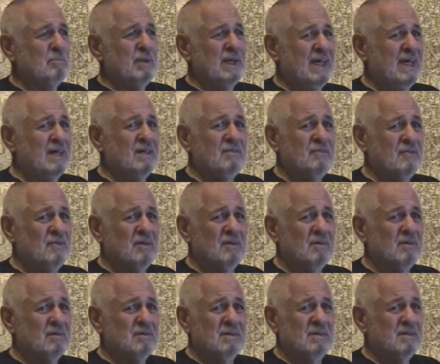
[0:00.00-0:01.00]
bad
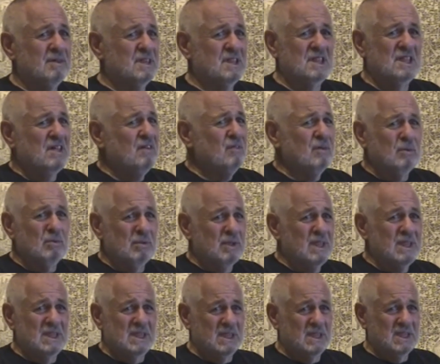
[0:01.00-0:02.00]
for several
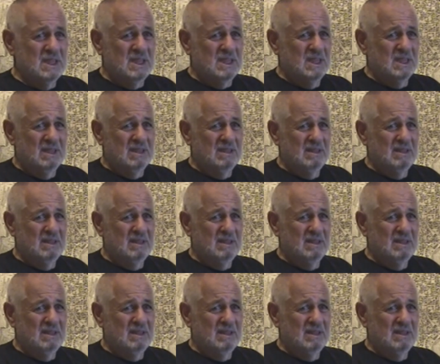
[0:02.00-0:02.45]
reasons.